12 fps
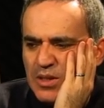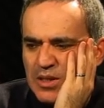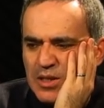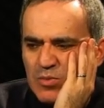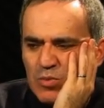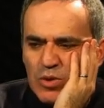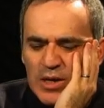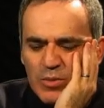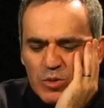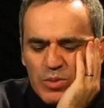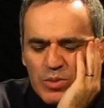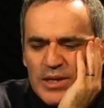That's what I
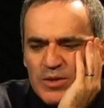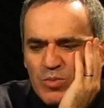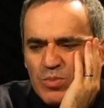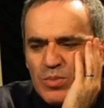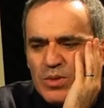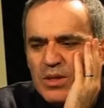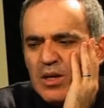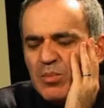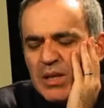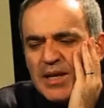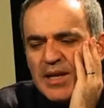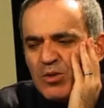was
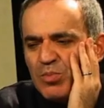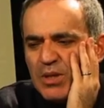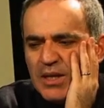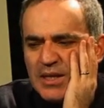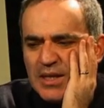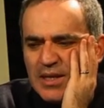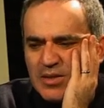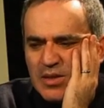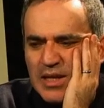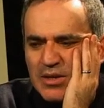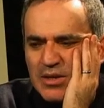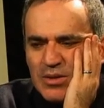planning to play against
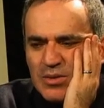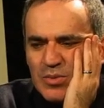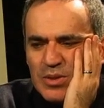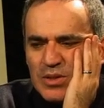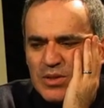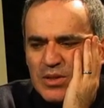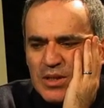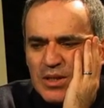Leko with